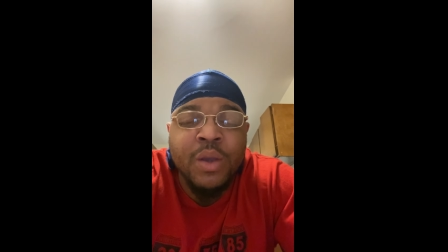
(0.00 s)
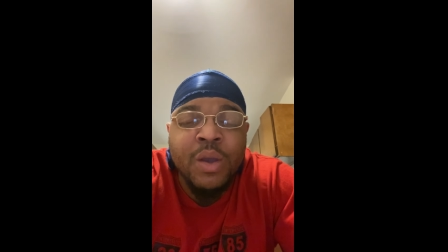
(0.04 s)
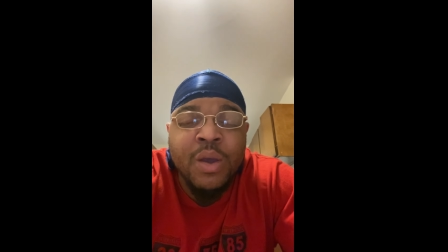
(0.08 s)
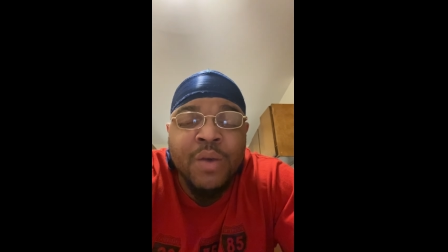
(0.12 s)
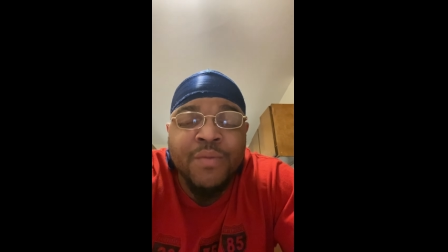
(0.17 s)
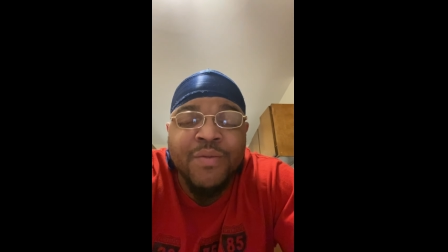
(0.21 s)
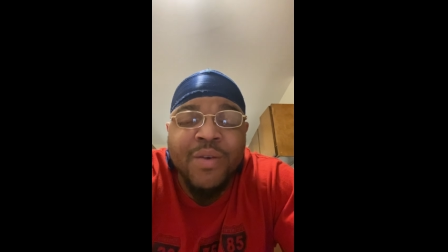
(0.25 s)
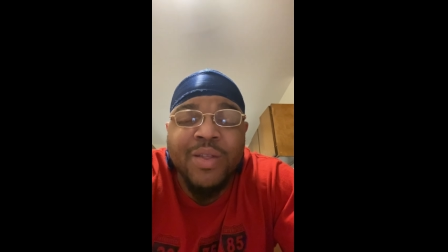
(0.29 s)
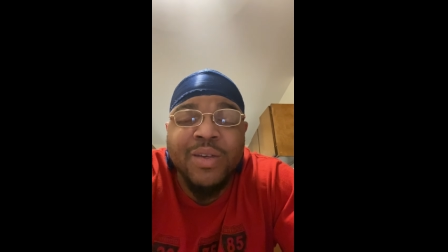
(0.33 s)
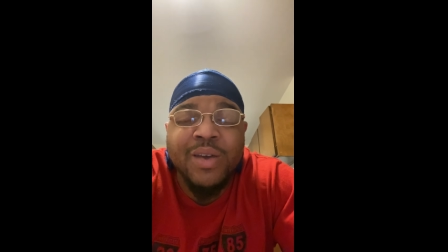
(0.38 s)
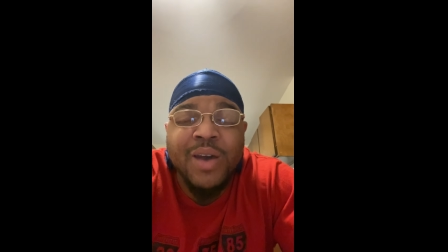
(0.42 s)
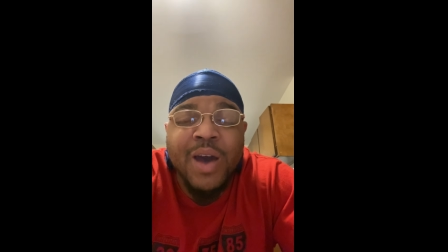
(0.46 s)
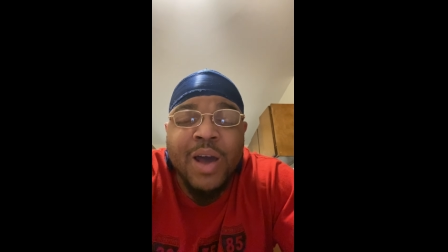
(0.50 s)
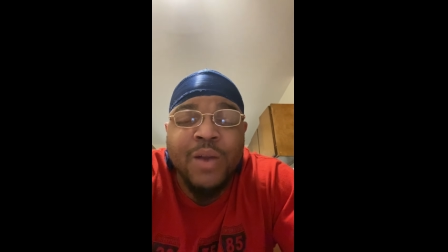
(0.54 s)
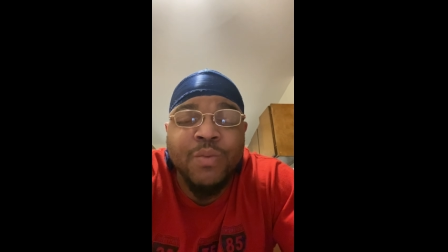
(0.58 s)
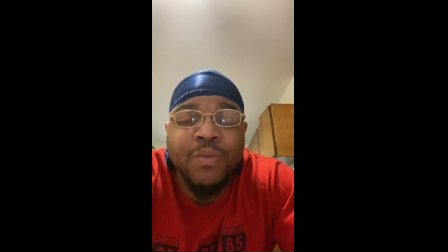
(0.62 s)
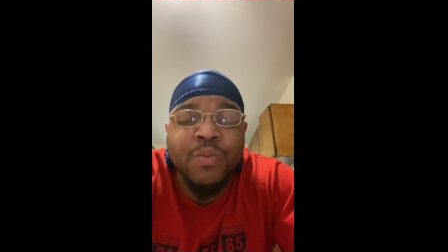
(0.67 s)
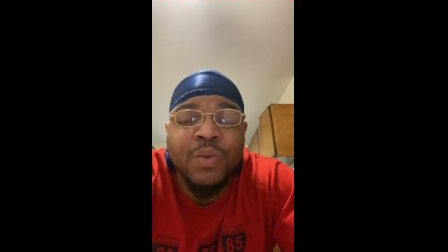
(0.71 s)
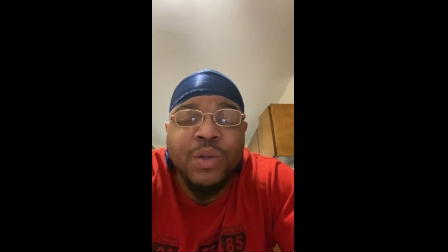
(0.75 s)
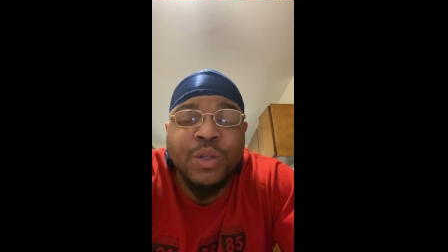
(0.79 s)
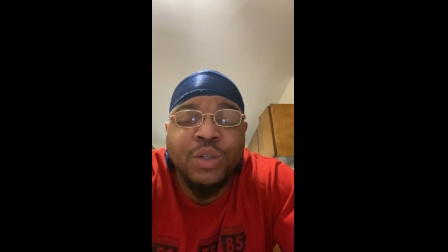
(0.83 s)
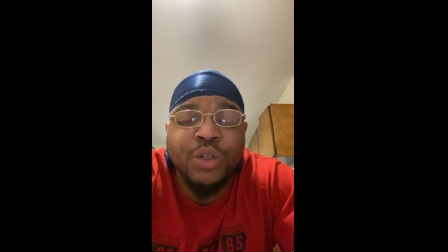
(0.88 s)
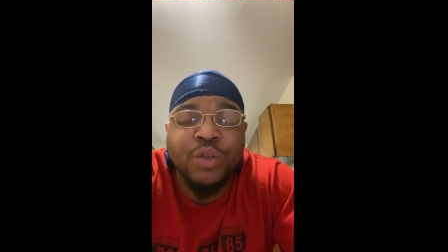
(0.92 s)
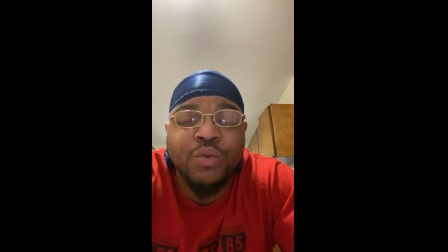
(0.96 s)
Father God,
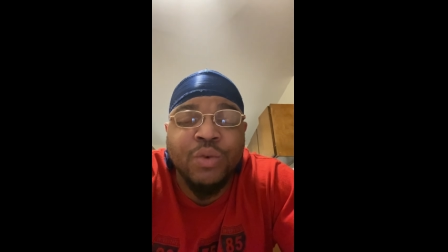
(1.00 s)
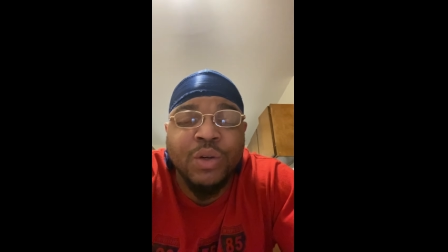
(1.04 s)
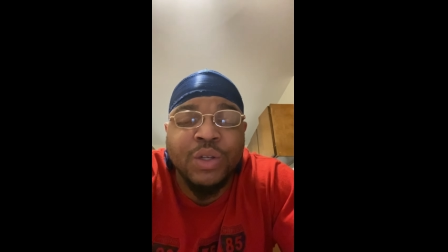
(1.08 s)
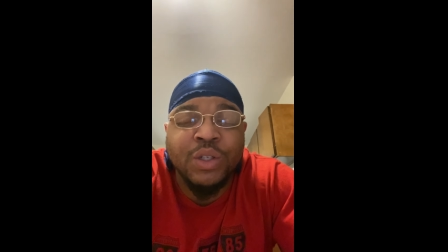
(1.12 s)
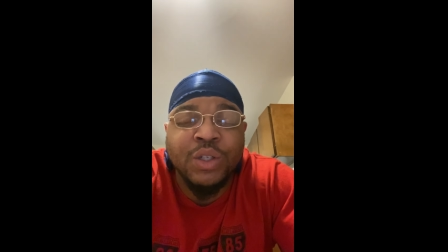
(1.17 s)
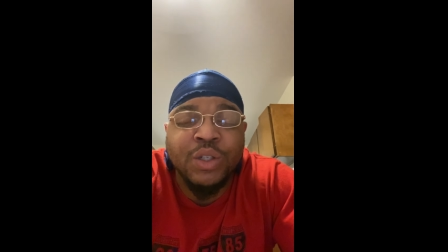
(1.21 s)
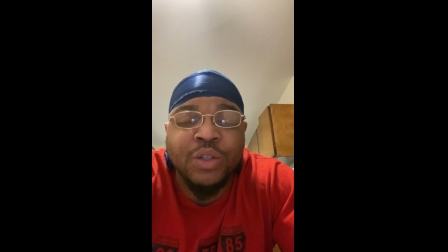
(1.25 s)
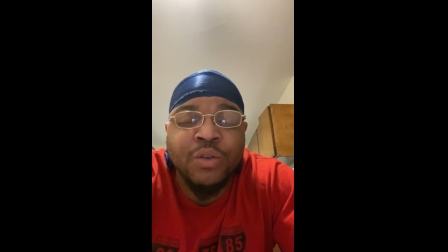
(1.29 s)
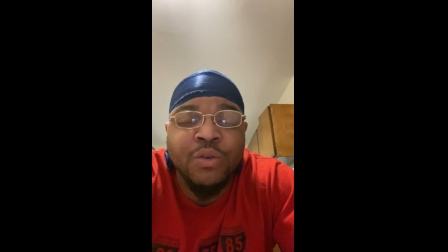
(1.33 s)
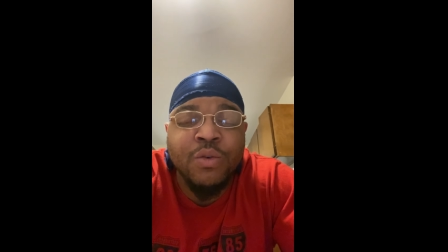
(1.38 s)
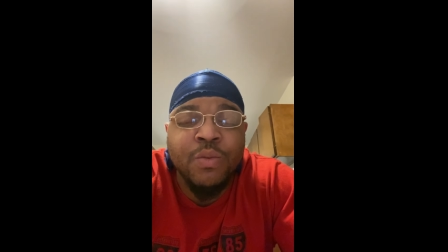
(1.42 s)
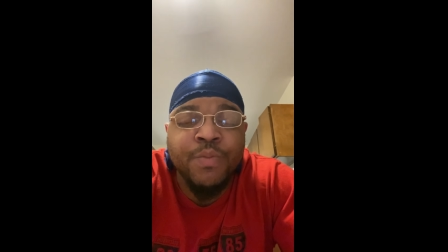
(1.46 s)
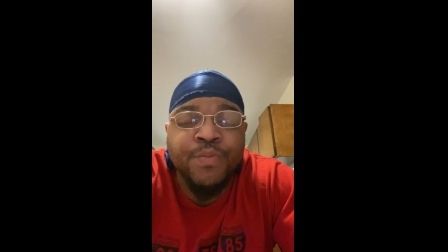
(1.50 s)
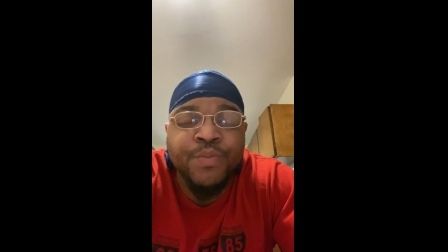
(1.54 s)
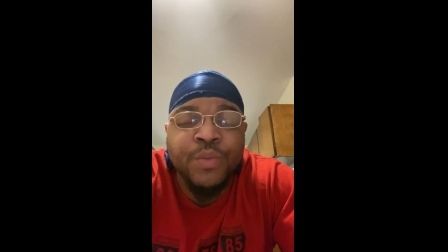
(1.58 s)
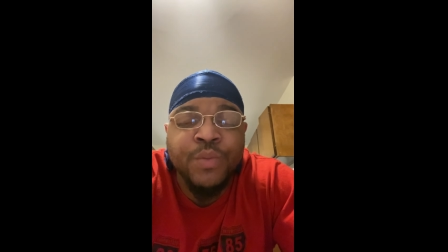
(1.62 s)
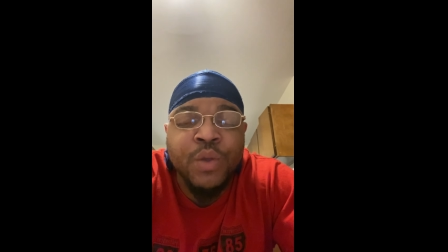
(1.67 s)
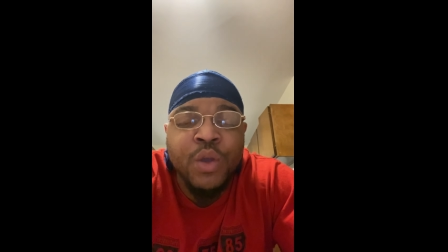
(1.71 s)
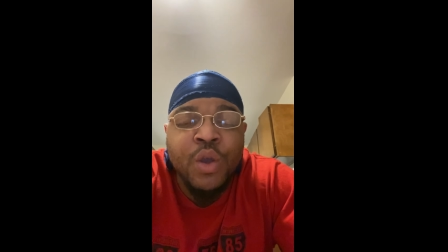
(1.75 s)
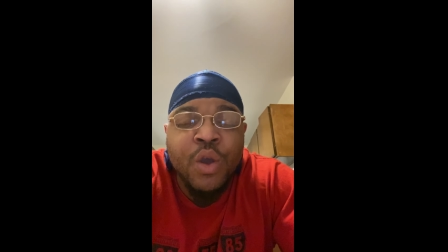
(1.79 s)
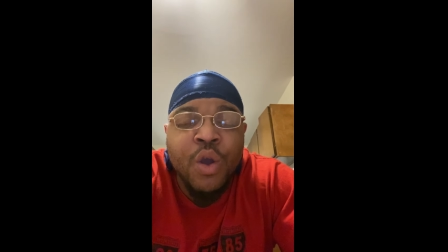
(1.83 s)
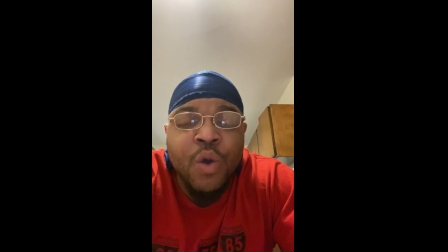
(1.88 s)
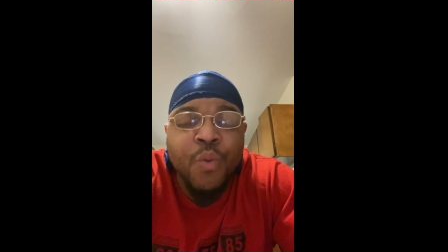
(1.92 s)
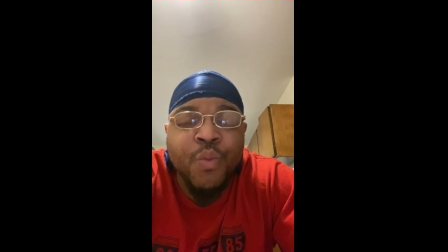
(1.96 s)
we trust you.
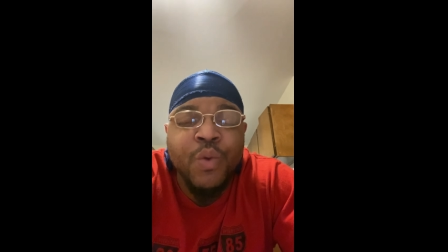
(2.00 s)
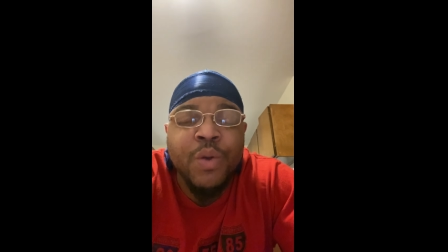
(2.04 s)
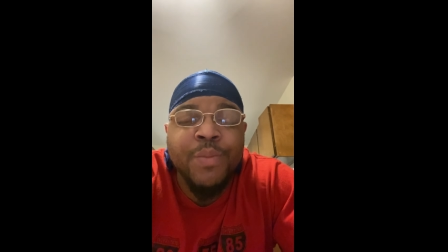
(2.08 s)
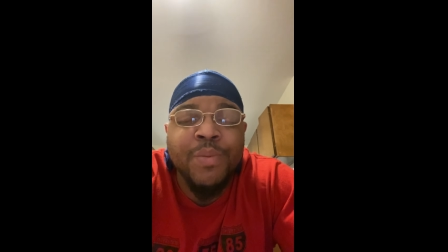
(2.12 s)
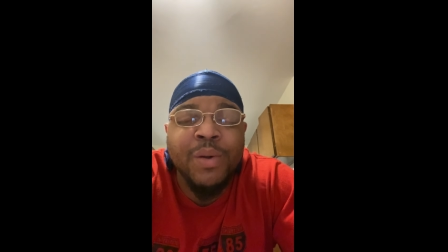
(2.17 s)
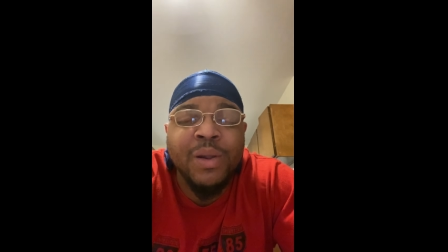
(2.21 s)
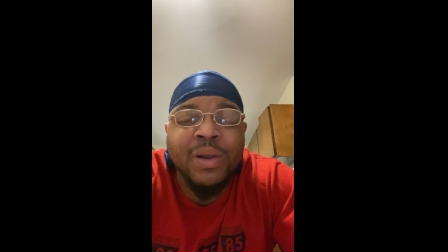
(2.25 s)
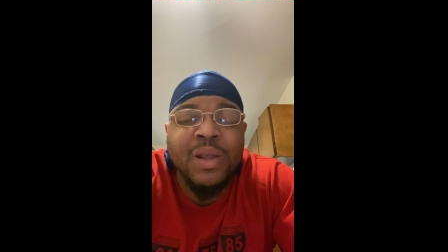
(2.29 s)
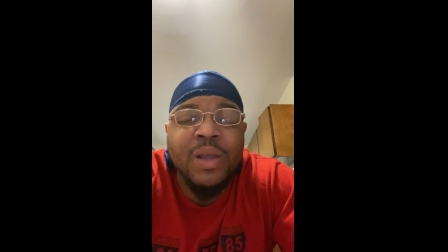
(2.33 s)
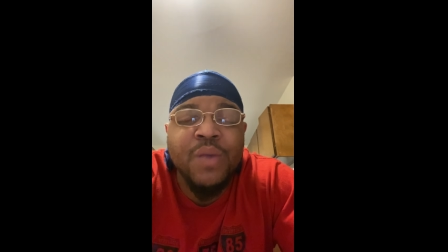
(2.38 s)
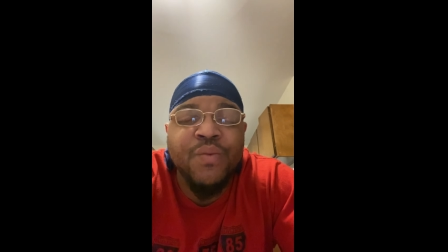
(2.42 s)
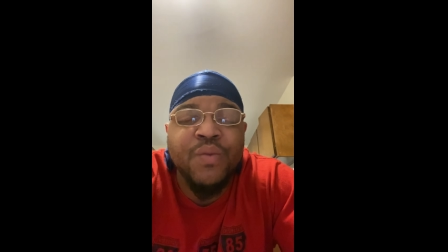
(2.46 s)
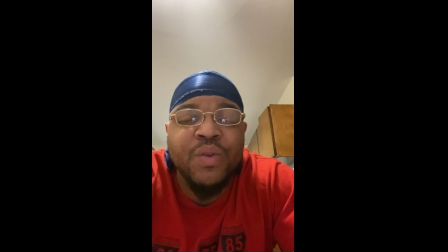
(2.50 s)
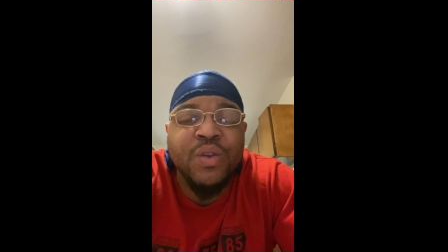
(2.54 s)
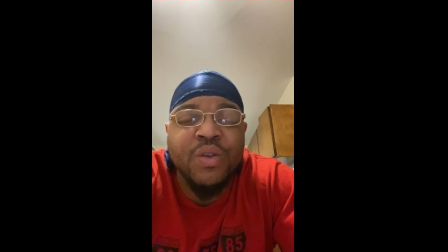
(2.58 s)
We believe